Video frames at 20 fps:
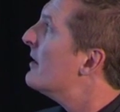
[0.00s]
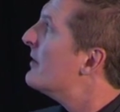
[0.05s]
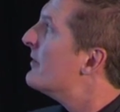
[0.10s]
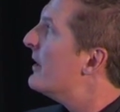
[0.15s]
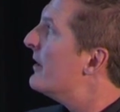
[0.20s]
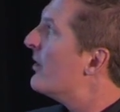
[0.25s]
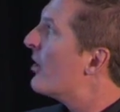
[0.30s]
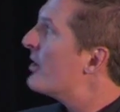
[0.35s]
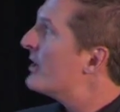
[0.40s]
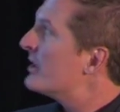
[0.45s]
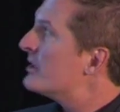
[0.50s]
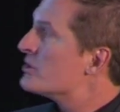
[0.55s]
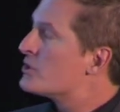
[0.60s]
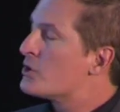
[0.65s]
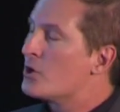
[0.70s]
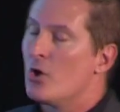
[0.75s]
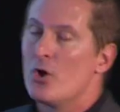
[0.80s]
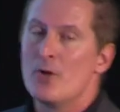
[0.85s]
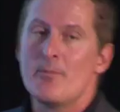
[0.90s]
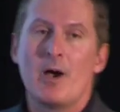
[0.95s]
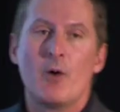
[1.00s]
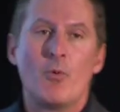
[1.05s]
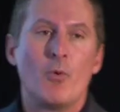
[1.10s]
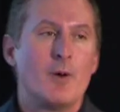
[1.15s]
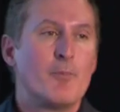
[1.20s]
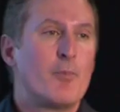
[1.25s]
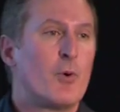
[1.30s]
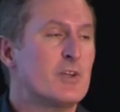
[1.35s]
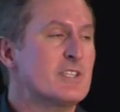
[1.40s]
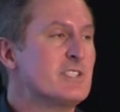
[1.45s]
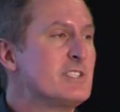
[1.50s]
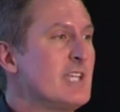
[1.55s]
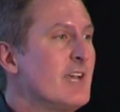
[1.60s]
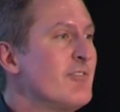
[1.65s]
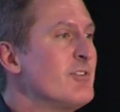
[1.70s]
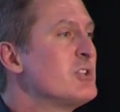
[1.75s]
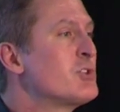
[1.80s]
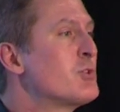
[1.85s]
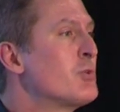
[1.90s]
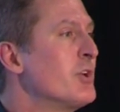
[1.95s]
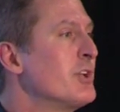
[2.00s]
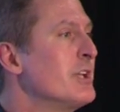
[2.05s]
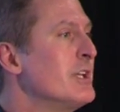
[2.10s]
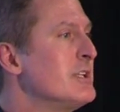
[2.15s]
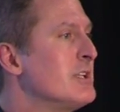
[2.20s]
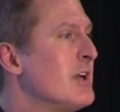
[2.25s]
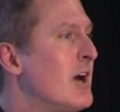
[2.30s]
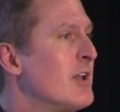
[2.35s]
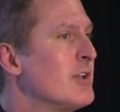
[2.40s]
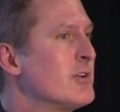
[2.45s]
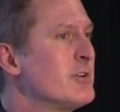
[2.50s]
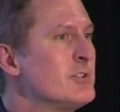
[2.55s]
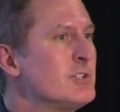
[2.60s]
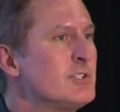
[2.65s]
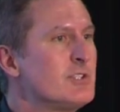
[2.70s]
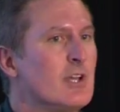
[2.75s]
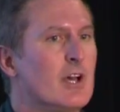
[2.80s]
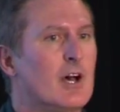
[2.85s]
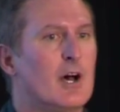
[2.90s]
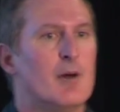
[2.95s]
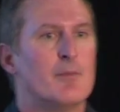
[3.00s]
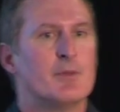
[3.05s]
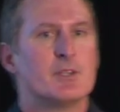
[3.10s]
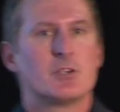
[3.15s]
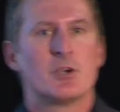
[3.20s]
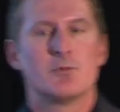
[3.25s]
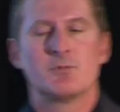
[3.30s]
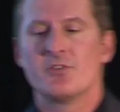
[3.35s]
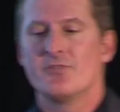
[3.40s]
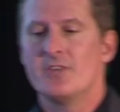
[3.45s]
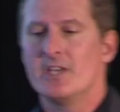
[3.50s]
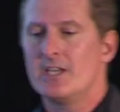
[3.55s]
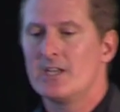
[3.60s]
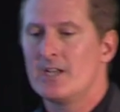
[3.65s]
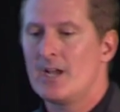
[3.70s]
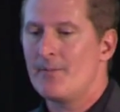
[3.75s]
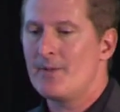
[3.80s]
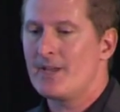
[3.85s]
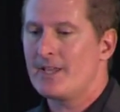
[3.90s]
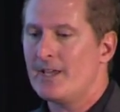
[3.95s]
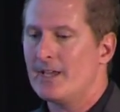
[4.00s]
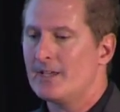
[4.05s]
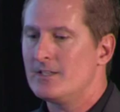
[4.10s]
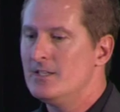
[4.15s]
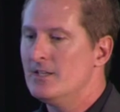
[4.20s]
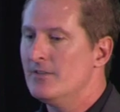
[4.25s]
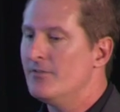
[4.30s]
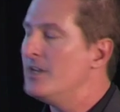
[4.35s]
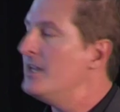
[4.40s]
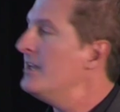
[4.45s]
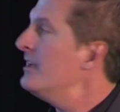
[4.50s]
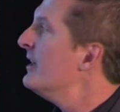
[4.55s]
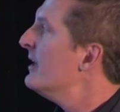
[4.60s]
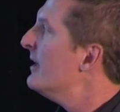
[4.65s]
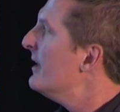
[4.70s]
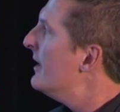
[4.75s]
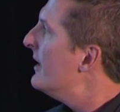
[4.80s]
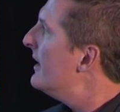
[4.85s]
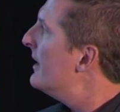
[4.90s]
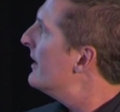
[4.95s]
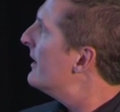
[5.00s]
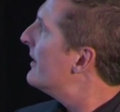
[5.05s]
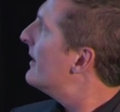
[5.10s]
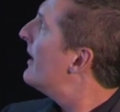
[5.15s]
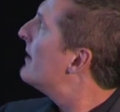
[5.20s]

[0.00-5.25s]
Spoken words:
They already control about $1.7 trillion in terms of economic activity, and